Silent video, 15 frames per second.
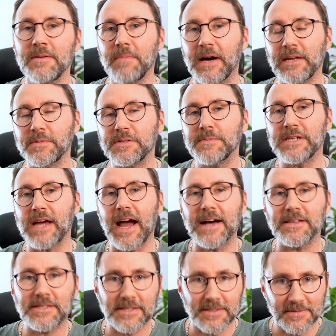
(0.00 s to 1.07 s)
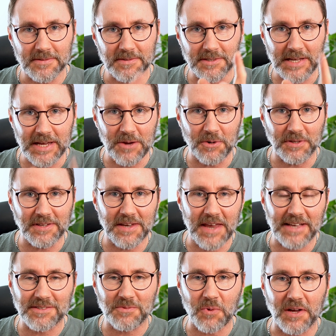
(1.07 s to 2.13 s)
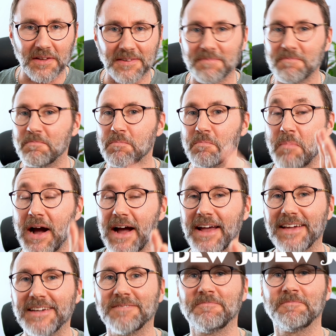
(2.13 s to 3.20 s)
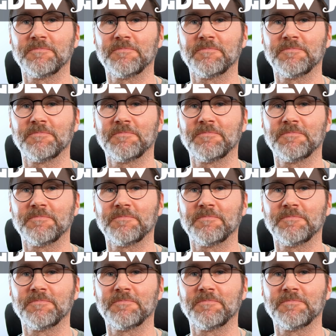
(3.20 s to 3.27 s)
My name is Mattias, see you in the next one. Bye!